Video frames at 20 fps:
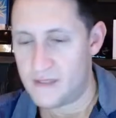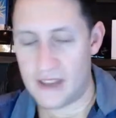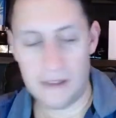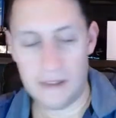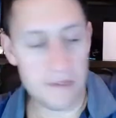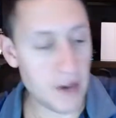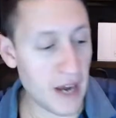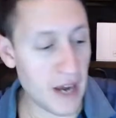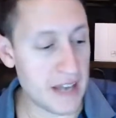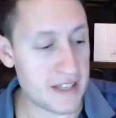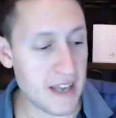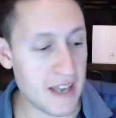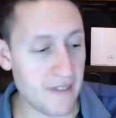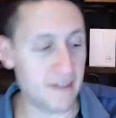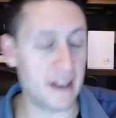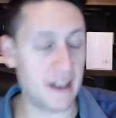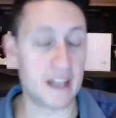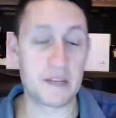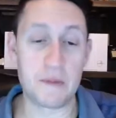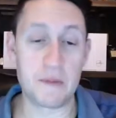if you guys have
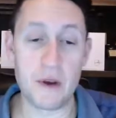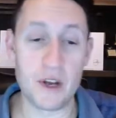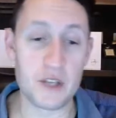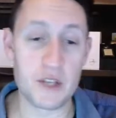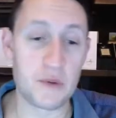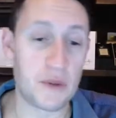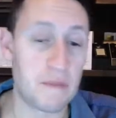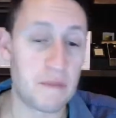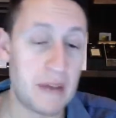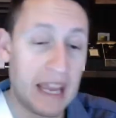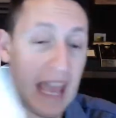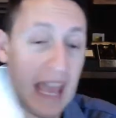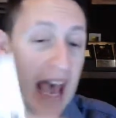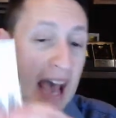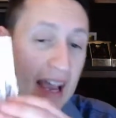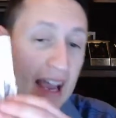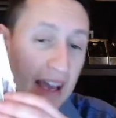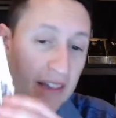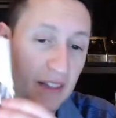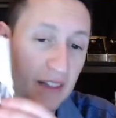any experience with
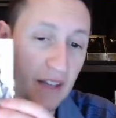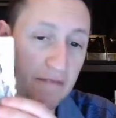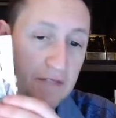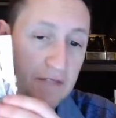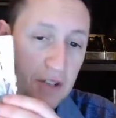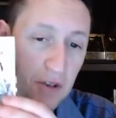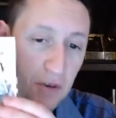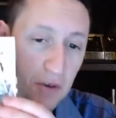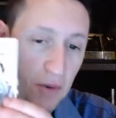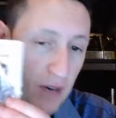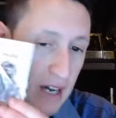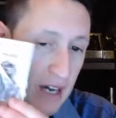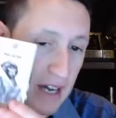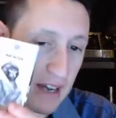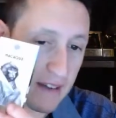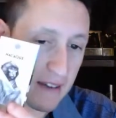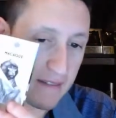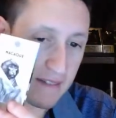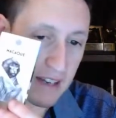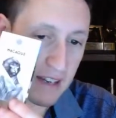macaque, I'd love to
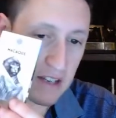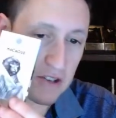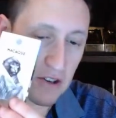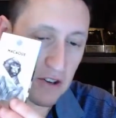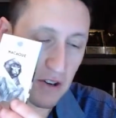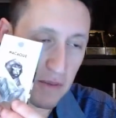uh, get